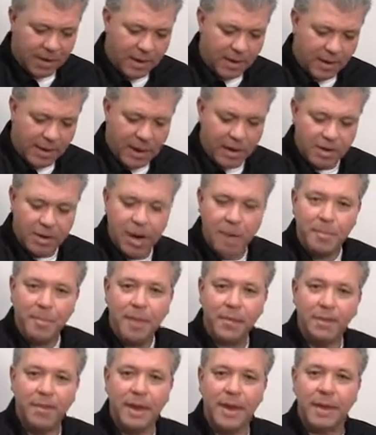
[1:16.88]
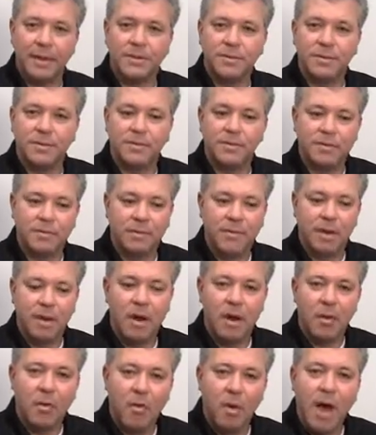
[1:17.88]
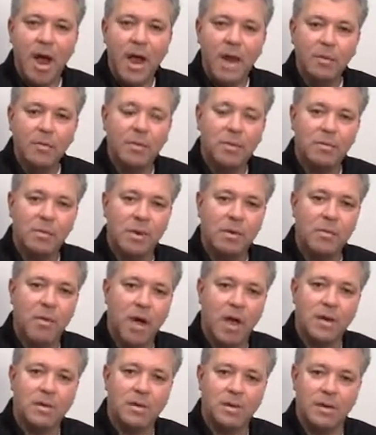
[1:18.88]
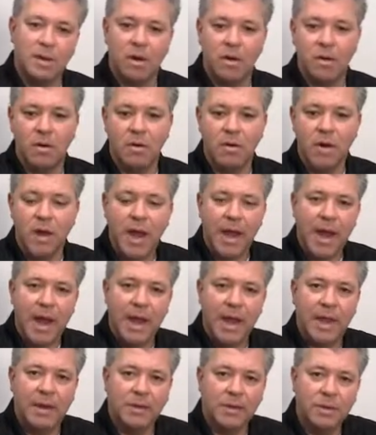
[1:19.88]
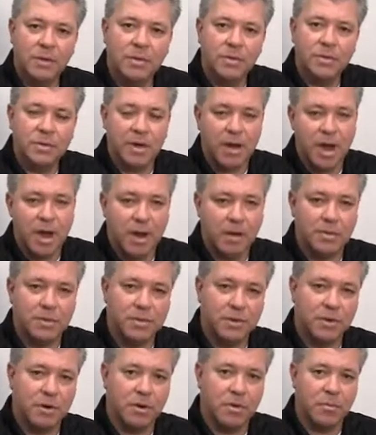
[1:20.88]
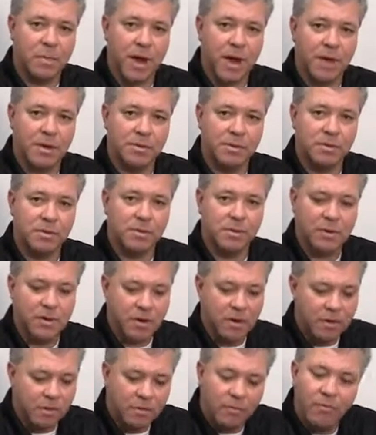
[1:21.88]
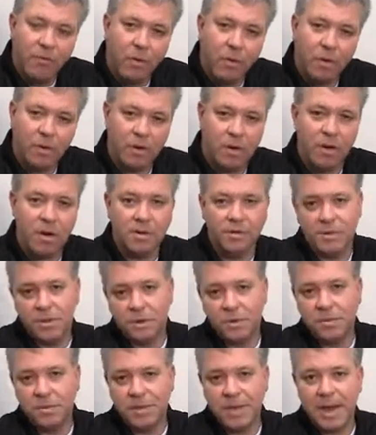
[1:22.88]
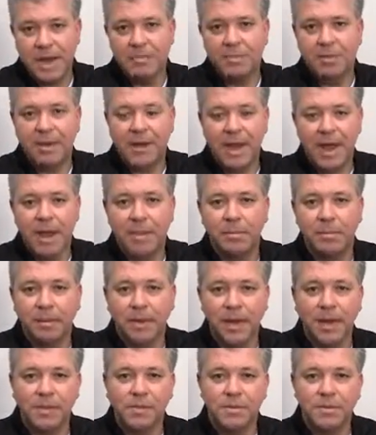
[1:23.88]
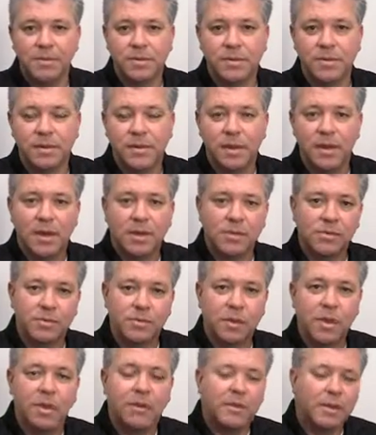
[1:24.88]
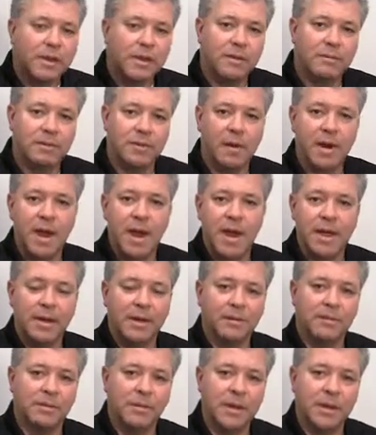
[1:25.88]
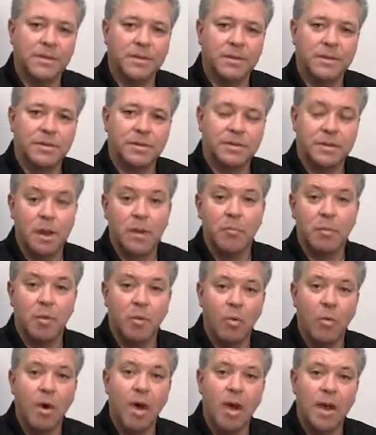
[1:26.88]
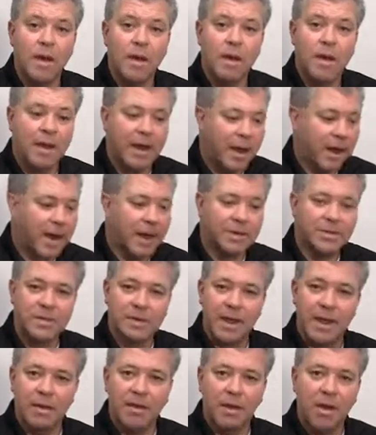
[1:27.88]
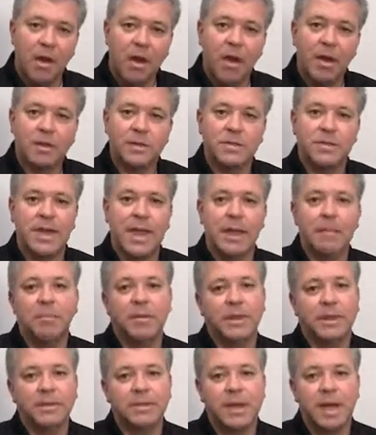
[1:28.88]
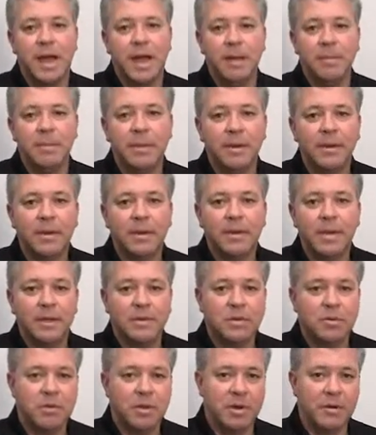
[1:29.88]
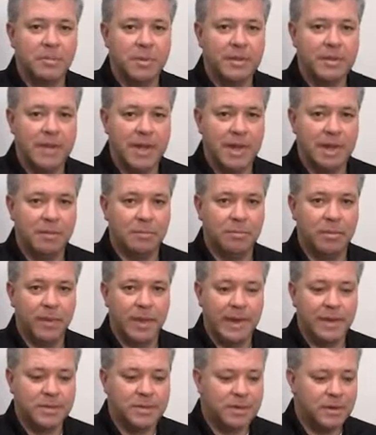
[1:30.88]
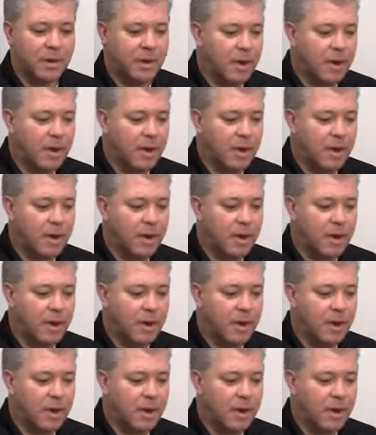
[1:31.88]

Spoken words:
Now, a couple of things. Why would we want to go and use an Auto Zero module for long-term sampling applications? There's really a variety of reasons. Number one, it's that long sampling time that's going to be taking place.